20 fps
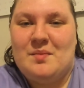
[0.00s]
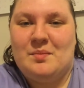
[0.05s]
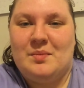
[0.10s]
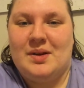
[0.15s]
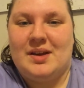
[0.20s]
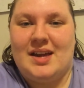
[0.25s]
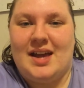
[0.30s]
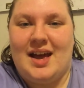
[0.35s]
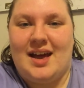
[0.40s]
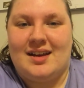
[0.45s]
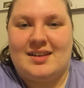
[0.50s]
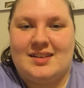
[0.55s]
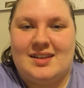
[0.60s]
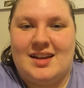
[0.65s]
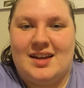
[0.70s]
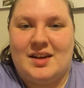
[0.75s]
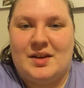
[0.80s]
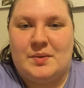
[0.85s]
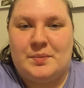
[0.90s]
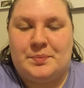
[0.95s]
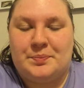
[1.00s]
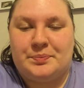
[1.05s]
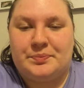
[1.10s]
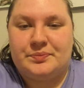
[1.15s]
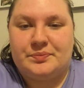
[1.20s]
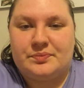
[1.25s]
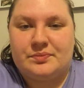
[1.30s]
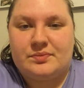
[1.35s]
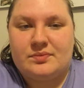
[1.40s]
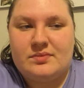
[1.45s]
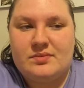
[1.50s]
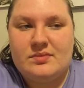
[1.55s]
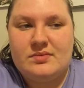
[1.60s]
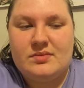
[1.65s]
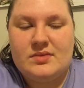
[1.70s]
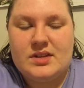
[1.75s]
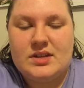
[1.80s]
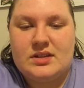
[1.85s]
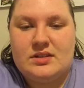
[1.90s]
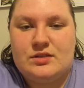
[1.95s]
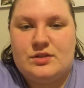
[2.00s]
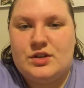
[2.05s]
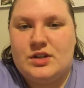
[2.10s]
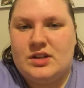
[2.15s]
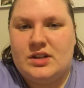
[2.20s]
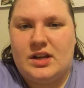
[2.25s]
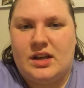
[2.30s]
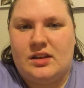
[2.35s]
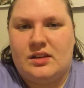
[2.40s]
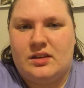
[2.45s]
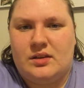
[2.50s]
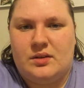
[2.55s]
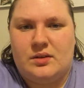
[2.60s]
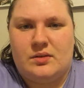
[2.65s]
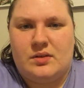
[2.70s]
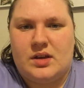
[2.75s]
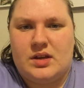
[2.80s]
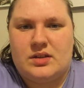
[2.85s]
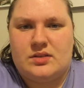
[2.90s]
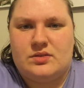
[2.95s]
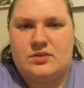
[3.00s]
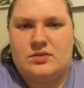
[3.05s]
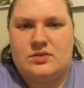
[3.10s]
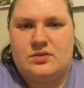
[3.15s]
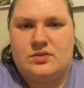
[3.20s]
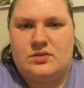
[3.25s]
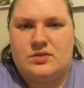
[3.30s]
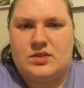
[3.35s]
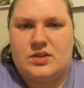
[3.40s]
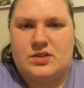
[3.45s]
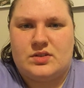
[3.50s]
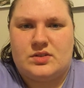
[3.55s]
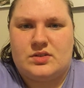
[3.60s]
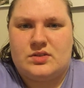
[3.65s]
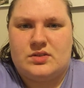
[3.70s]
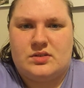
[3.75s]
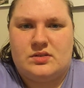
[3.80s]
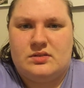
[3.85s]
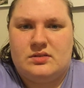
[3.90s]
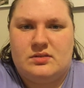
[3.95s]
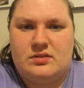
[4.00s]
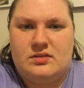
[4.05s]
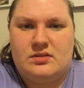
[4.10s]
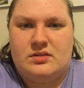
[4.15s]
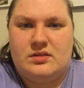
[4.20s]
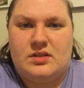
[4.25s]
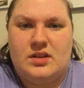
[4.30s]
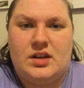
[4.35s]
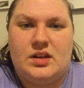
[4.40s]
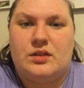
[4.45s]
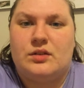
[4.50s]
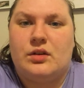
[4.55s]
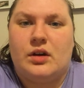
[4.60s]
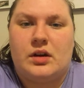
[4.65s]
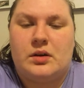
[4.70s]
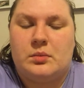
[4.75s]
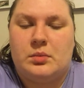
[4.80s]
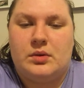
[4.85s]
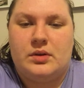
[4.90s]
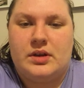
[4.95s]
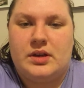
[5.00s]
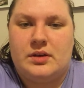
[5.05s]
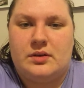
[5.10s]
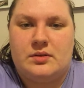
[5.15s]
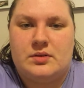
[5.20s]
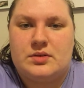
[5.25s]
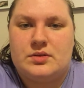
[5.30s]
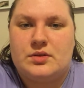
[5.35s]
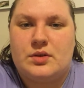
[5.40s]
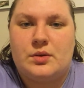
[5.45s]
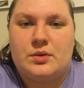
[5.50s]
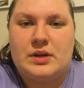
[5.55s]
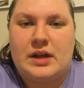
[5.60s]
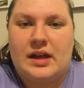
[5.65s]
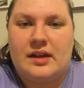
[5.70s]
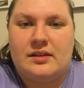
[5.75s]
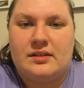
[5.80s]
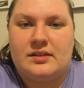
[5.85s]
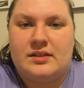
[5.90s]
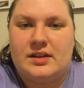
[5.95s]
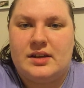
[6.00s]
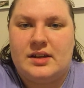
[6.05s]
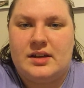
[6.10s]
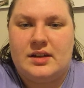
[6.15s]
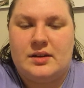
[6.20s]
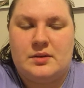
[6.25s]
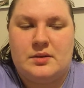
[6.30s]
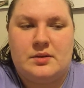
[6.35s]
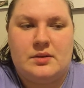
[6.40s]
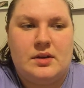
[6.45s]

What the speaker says: but yeah, Gene Kelly is just incredible. He was so talented.